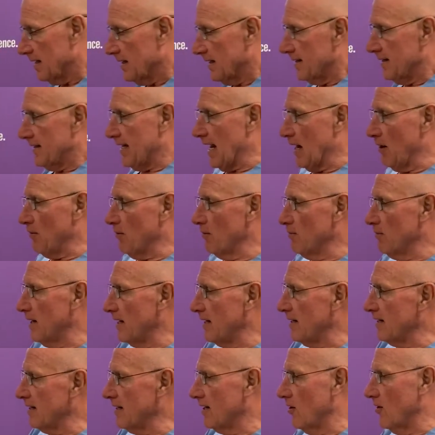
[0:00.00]
Now we're
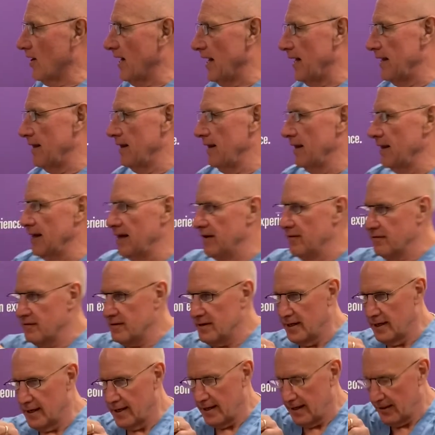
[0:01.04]
ready to go ahead and lift.
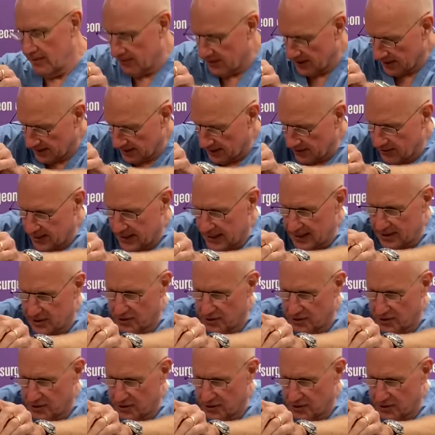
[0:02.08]
And we're going to go ahead and